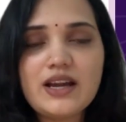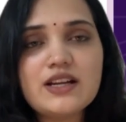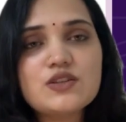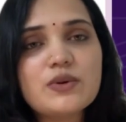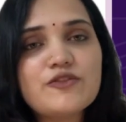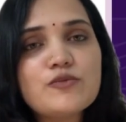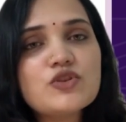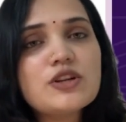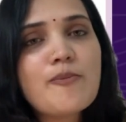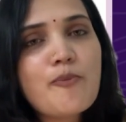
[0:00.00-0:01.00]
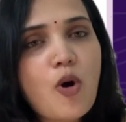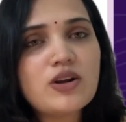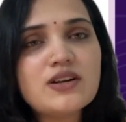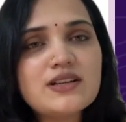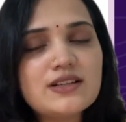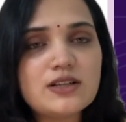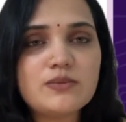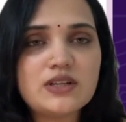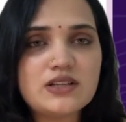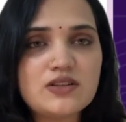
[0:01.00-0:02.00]
It is one of the most important
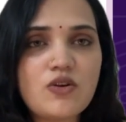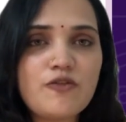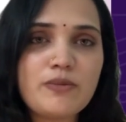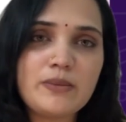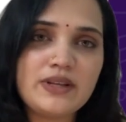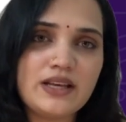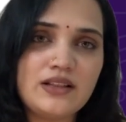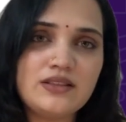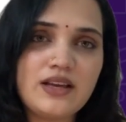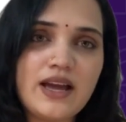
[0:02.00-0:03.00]
determinants of public health,